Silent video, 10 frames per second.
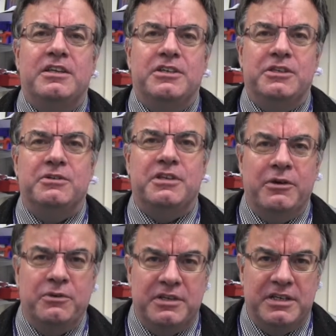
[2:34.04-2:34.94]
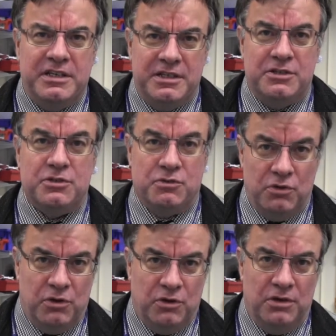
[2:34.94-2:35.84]
You don't need
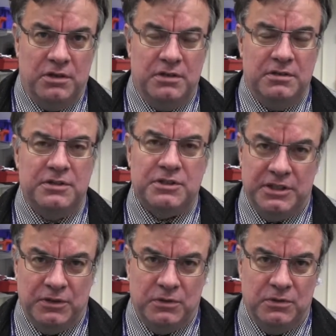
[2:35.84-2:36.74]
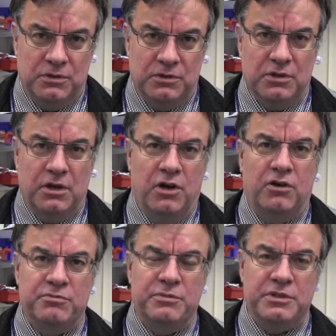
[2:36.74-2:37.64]
strong skills
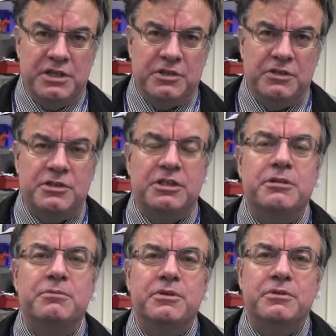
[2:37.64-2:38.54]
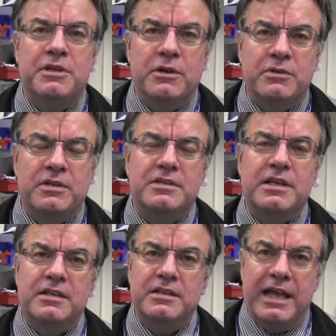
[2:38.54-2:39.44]
of musicianship, you don't
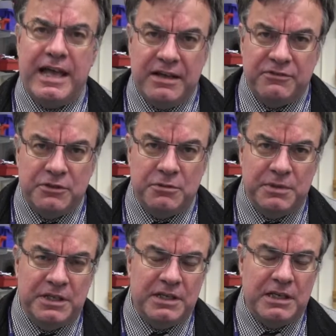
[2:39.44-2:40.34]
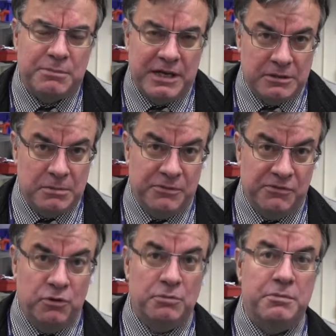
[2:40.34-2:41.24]
have to be a practical
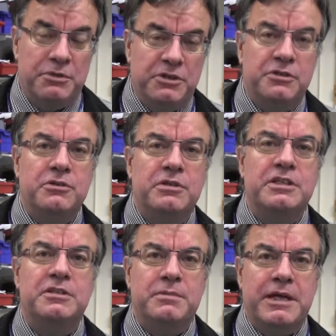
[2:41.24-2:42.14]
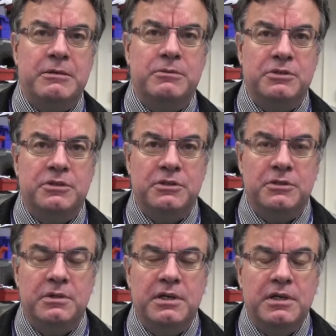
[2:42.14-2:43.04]
performer, but you do need to be able
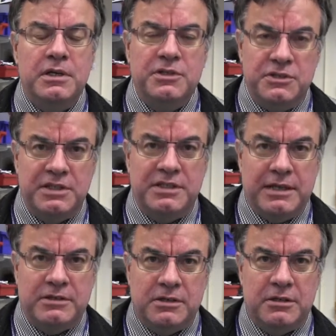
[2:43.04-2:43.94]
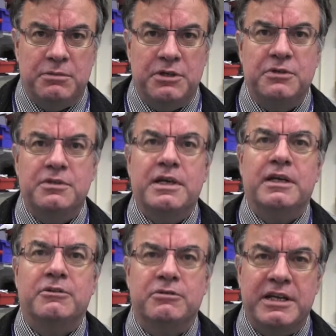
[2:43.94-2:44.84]
to sit down at a computer
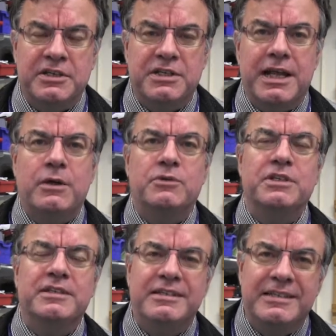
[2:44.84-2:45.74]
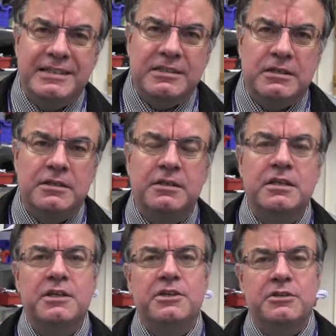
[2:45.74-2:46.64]
and create sounds and listen.
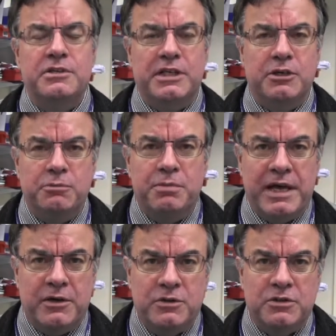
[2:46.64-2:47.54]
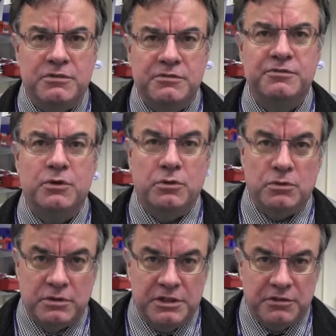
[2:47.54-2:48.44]
You need good powers of aural
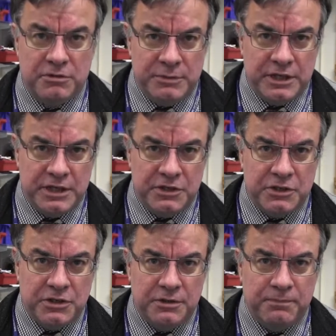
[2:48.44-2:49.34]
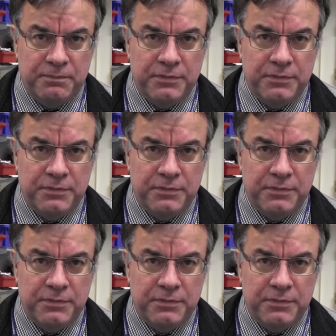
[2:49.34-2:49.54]
discrimination.